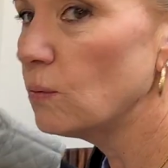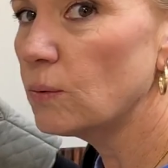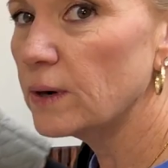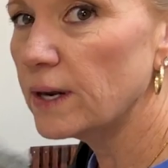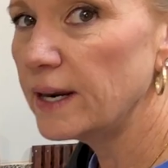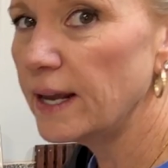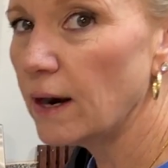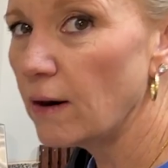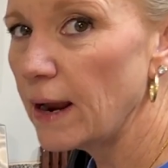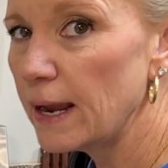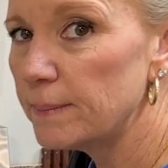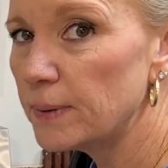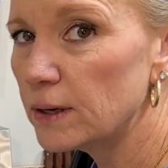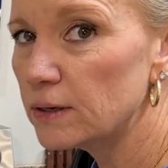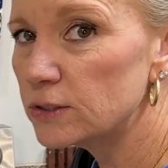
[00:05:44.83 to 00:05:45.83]
we're gonna get our
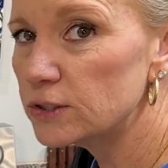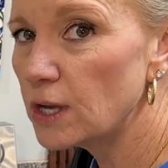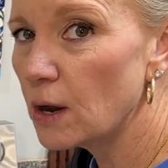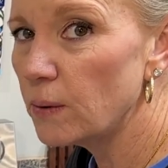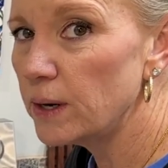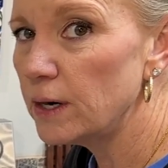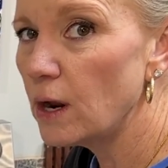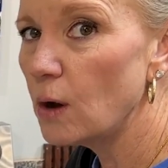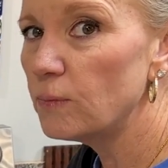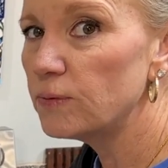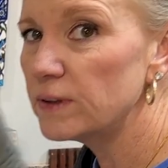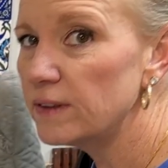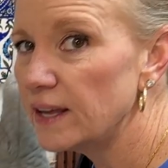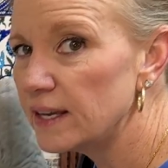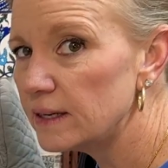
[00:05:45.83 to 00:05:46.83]
hamburgers going, and
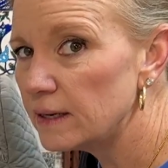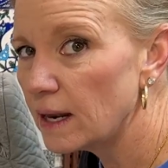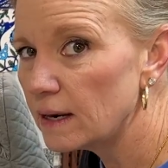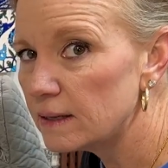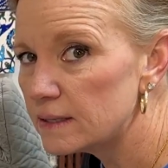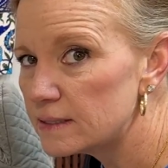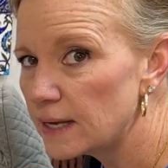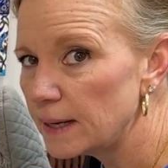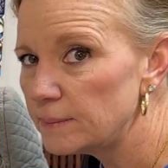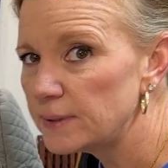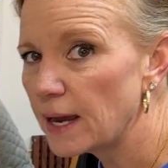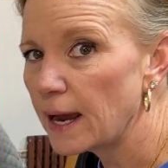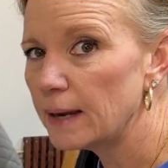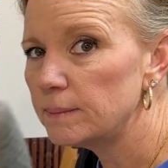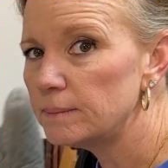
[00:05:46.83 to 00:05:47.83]
hopefully they get done at the same
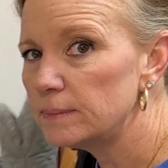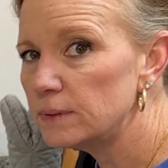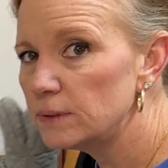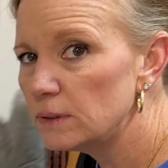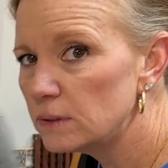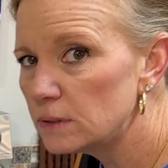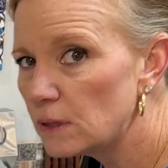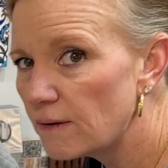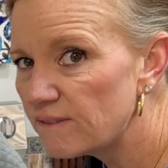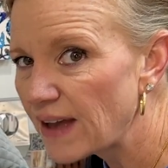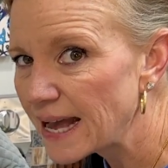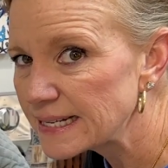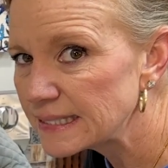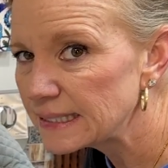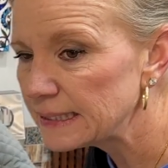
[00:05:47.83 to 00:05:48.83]
time.
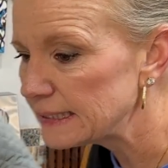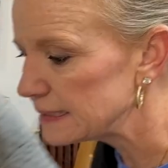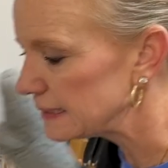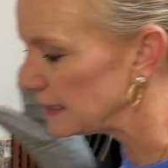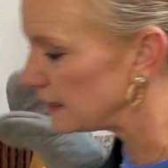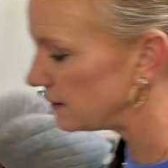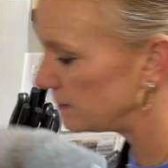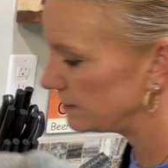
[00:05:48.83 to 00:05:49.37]
Fast and easy.